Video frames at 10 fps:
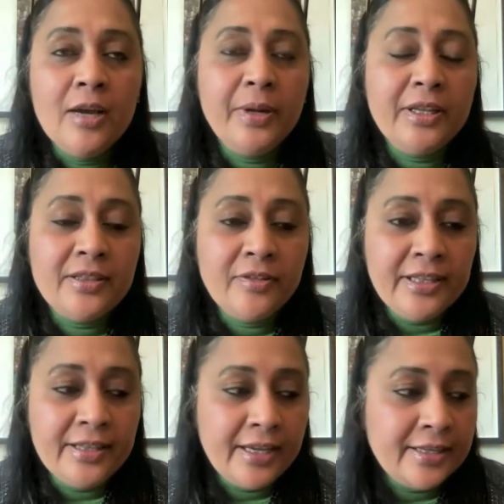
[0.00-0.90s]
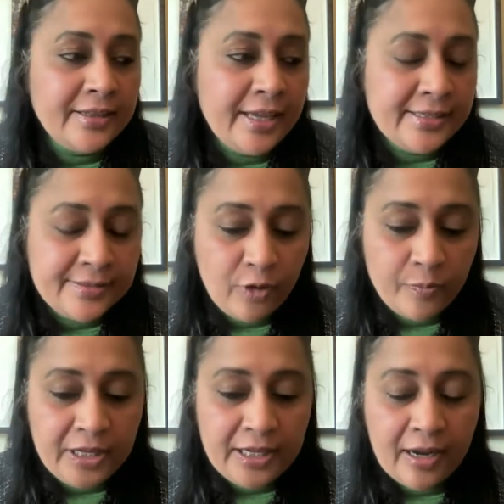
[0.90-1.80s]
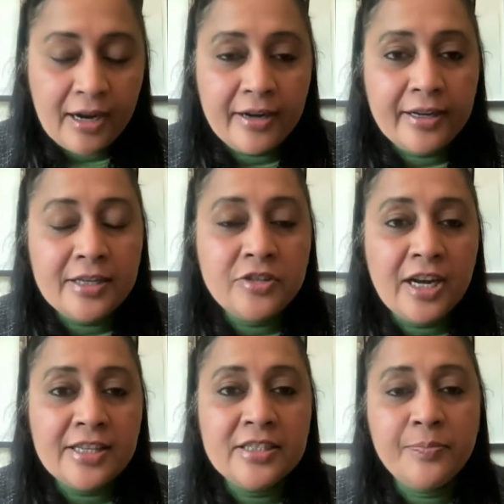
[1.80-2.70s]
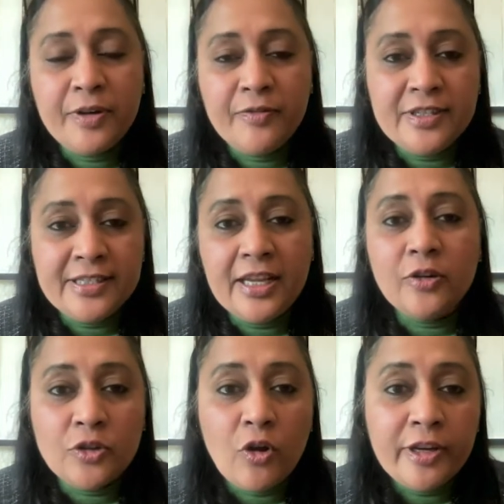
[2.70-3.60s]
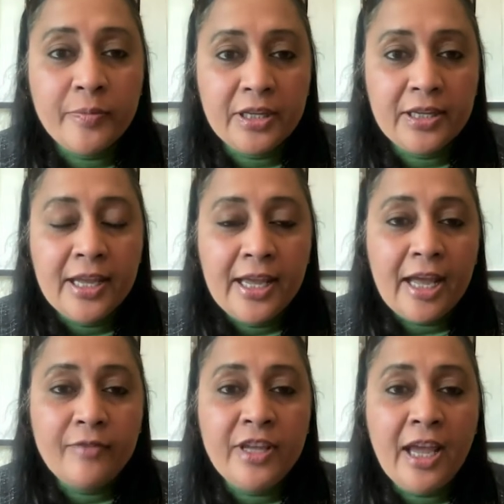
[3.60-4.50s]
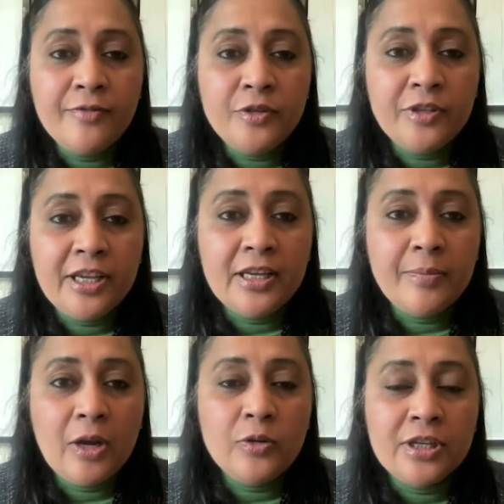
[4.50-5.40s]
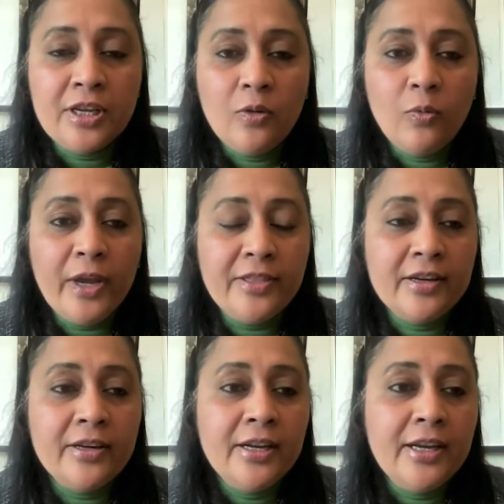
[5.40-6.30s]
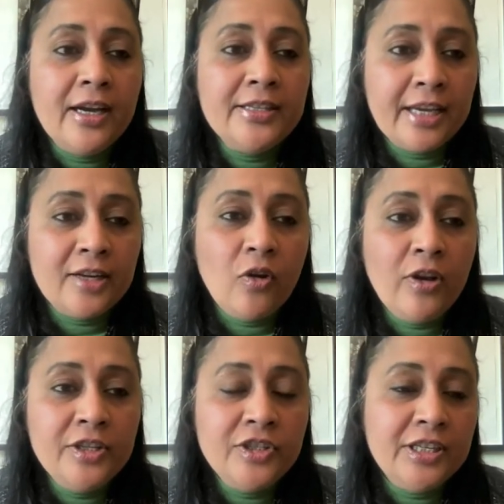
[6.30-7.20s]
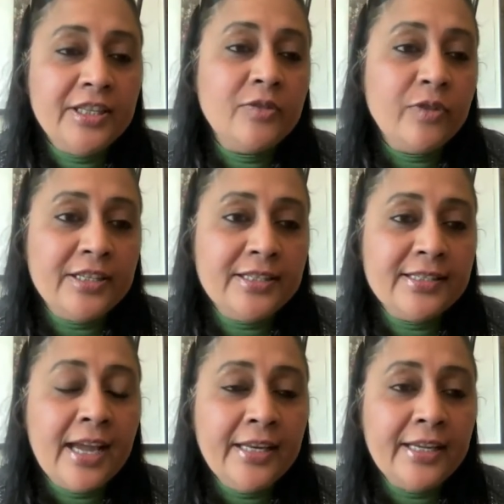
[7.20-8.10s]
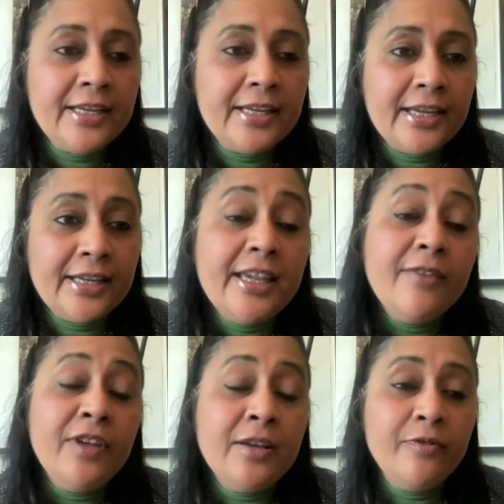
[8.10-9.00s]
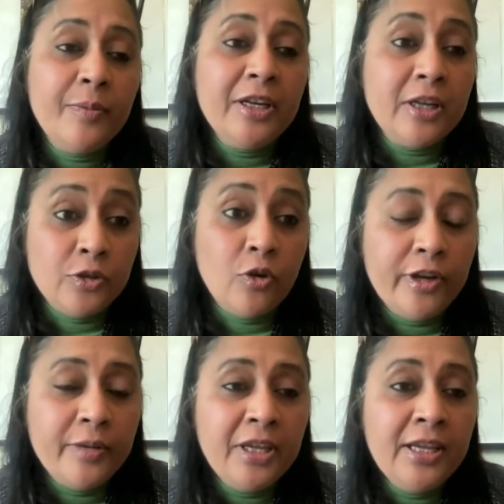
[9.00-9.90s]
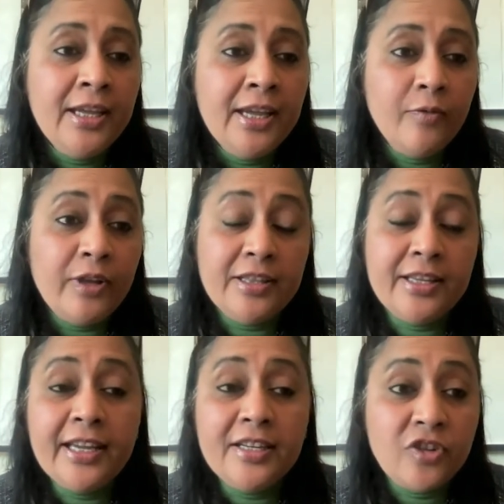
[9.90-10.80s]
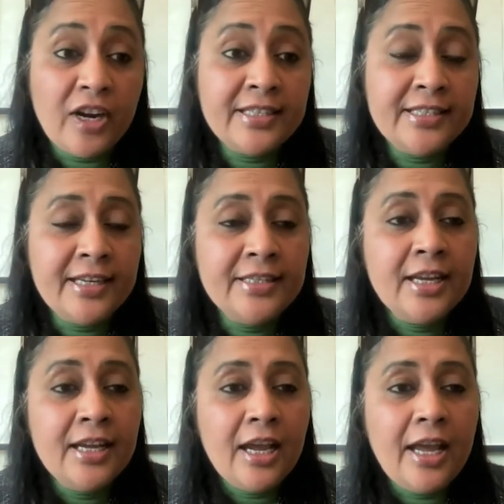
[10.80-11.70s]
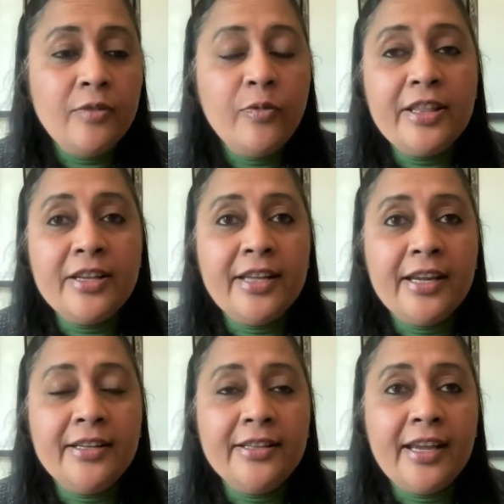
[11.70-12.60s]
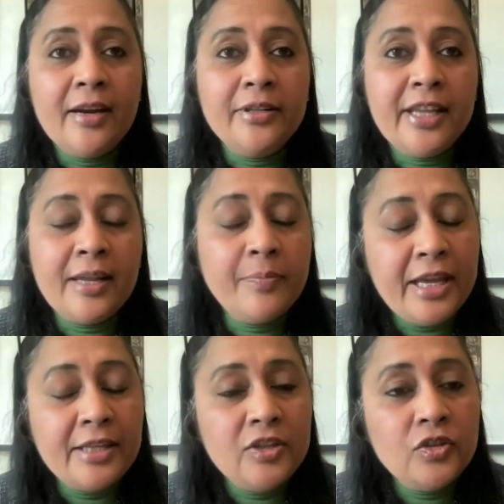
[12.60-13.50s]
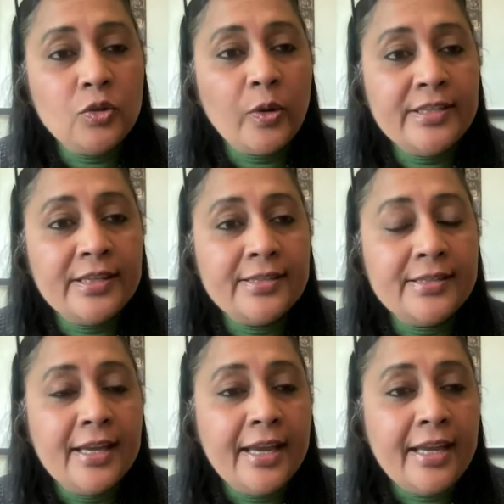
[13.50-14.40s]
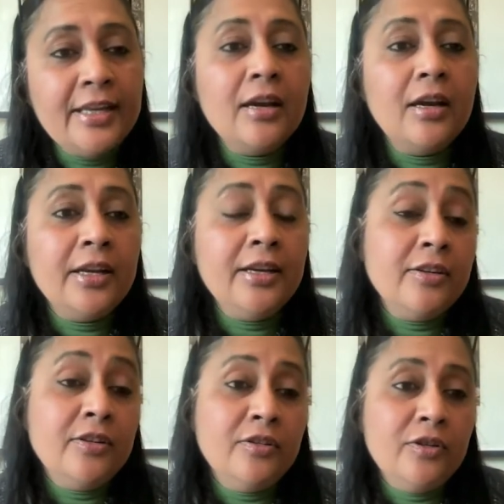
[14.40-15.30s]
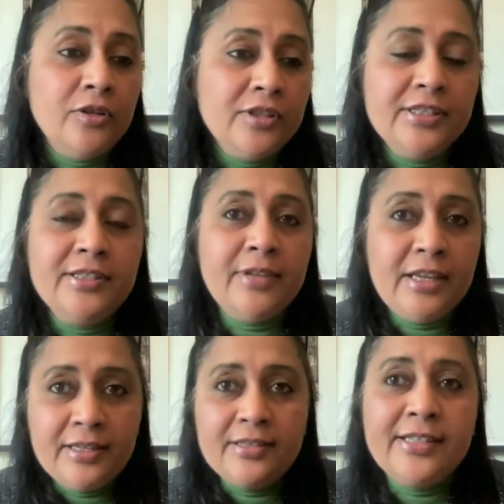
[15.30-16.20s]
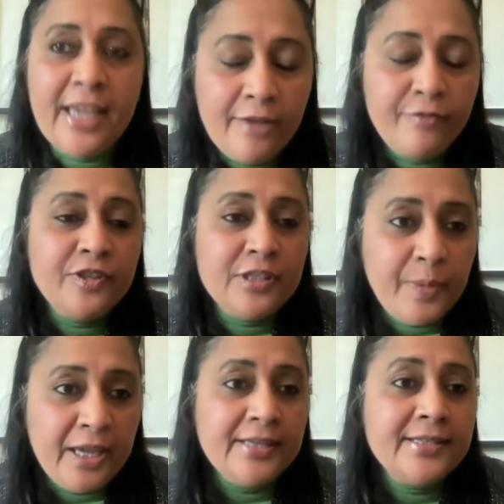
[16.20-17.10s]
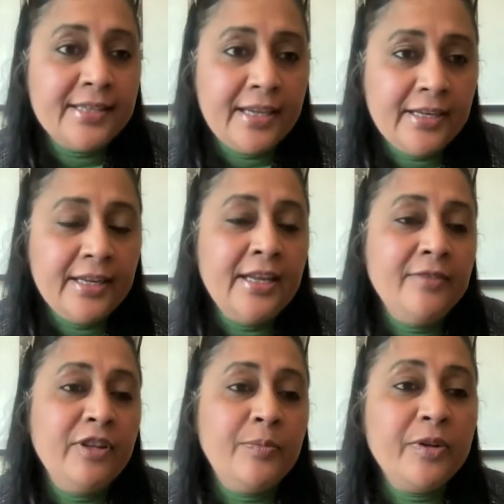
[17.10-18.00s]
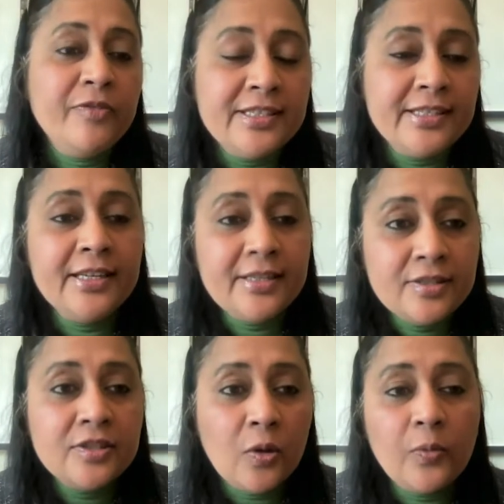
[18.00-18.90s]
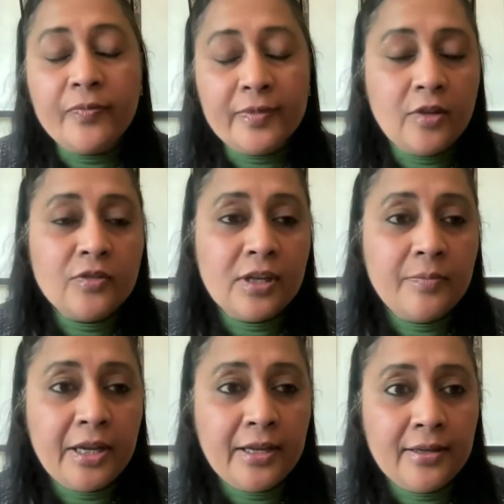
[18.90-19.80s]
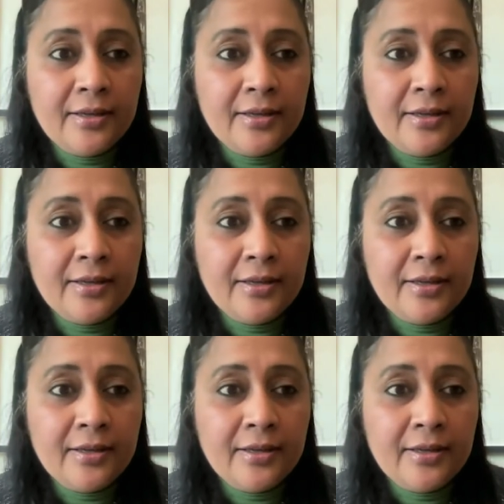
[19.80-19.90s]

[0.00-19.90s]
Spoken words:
But the three things for me are trust, privacy, and autonomy. And we have to think about whether a technology that we are designing, giving women autonomy, whether they can trust it, and whether they can make these choices in a safe space with privacy. So those are my.